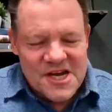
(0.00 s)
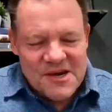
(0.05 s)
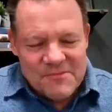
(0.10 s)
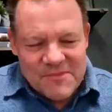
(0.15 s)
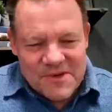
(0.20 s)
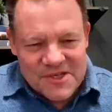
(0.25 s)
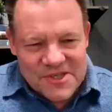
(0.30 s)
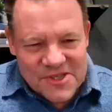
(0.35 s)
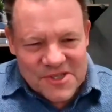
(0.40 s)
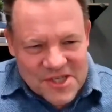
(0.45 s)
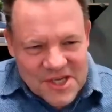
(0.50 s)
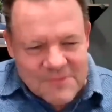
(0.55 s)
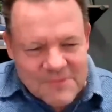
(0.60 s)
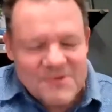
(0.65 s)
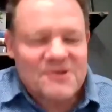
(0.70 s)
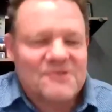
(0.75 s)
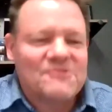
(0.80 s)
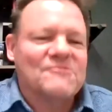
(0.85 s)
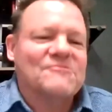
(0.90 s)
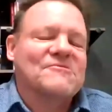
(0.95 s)
My
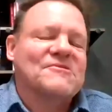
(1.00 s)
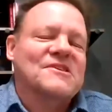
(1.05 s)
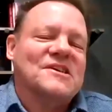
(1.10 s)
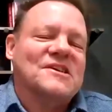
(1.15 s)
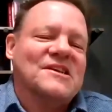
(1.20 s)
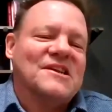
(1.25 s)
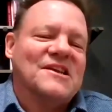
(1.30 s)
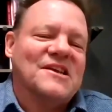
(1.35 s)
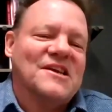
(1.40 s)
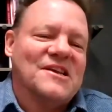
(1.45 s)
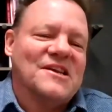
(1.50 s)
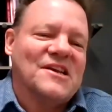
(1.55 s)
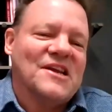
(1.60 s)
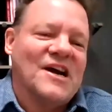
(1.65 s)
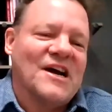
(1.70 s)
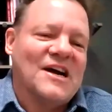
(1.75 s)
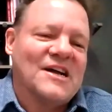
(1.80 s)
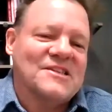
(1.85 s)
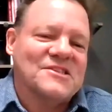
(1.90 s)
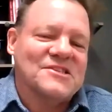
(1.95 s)
stomach would get in
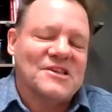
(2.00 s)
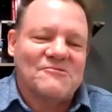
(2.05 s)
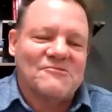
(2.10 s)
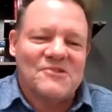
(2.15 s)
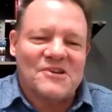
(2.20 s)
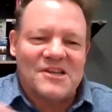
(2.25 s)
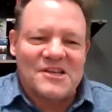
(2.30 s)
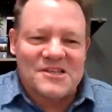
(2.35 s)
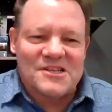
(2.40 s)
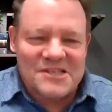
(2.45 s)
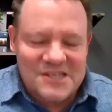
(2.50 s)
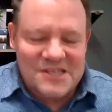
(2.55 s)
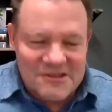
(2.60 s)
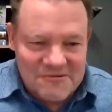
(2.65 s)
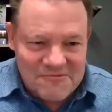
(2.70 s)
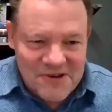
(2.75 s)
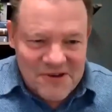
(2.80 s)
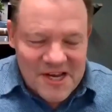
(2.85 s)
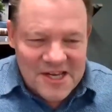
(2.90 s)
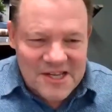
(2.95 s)
knots. I would get
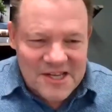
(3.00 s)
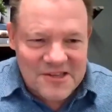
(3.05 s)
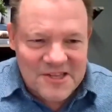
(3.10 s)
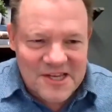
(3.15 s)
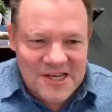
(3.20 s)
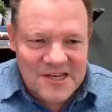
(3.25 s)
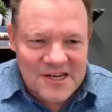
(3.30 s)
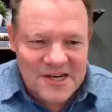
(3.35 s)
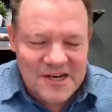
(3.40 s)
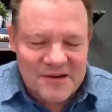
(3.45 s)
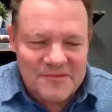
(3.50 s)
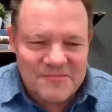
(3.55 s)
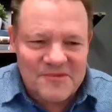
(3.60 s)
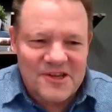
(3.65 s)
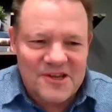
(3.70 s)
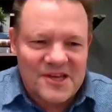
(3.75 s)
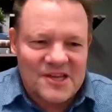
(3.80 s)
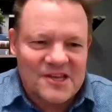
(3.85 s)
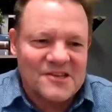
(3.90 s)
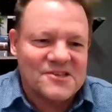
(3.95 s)
deregulated. I'm
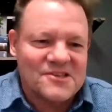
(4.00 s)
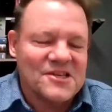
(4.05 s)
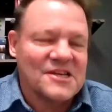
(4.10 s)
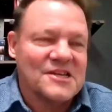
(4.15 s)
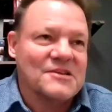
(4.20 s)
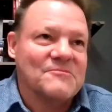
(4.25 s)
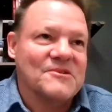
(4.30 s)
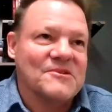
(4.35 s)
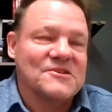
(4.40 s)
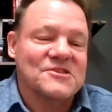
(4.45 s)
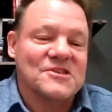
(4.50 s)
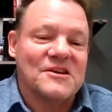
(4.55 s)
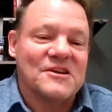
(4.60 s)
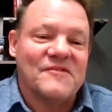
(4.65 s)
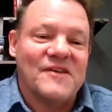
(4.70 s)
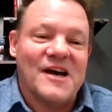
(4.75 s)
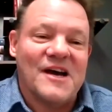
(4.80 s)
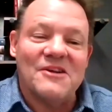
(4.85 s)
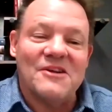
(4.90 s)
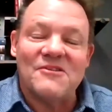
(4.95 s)
like saying to myself,
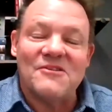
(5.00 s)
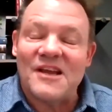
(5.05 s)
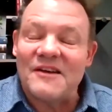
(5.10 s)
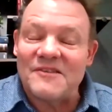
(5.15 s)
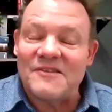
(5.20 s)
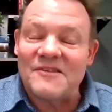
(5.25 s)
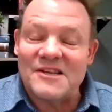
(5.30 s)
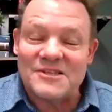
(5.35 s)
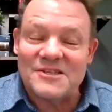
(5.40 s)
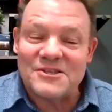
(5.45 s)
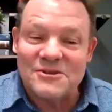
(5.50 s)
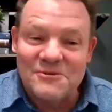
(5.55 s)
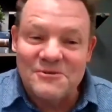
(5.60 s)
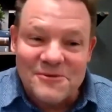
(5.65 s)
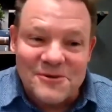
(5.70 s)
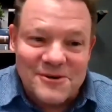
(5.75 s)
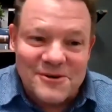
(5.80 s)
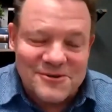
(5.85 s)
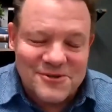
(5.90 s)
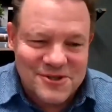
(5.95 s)
I don't have any
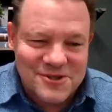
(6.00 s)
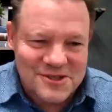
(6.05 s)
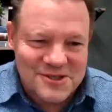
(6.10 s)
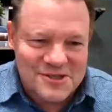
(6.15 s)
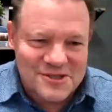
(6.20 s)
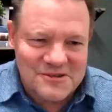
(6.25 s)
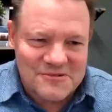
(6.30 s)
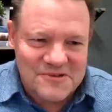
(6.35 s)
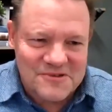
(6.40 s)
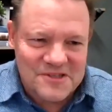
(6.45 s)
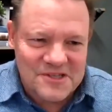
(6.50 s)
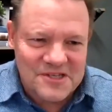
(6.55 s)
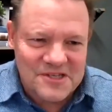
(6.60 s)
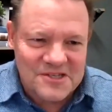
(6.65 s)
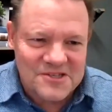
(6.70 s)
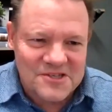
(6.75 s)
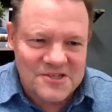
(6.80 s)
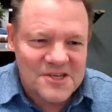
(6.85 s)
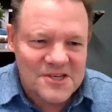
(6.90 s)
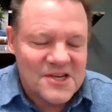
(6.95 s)
tools to deal with
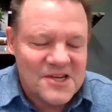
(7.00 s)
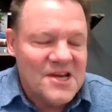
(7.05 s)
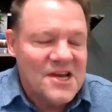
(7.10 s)
this.